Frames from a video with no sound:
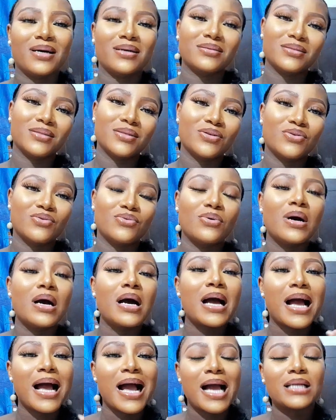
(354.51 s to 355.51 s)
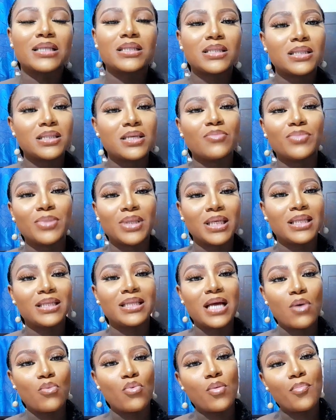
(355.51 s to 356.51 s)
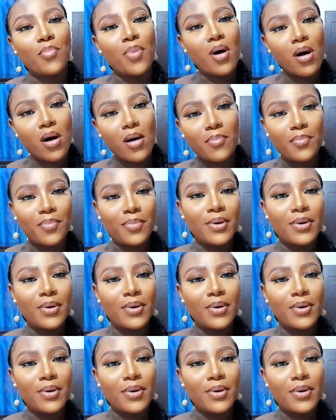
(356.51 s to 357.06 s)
you know, add something that would pop.